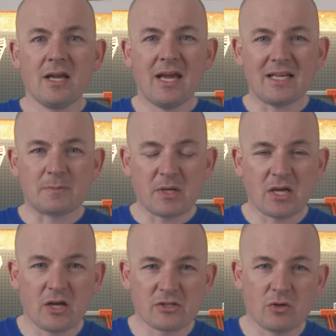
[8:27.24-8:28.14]
it's
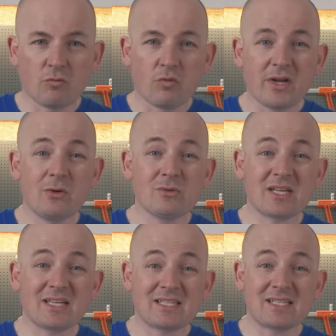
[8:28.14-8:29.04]
because the reel's
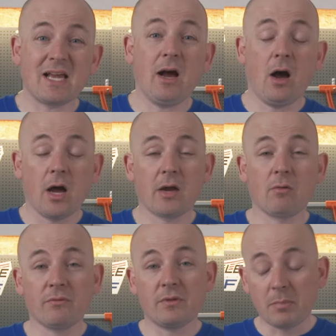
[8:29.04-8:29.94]
going to sit higher
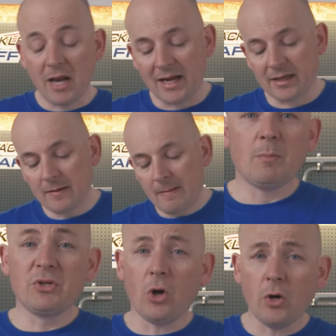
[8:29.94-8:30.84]
off the blank.
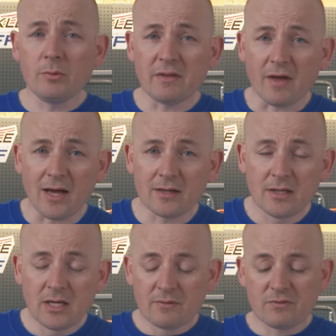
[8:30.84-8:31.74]
But not only that,
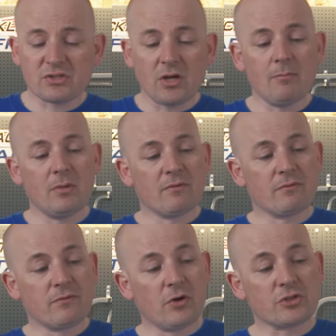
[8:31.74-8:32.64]
for some
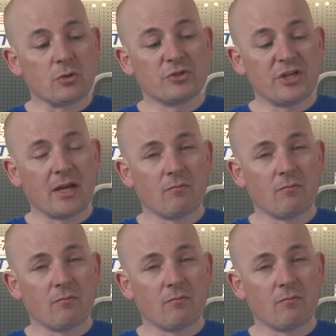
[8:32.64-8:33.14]
vertical jigging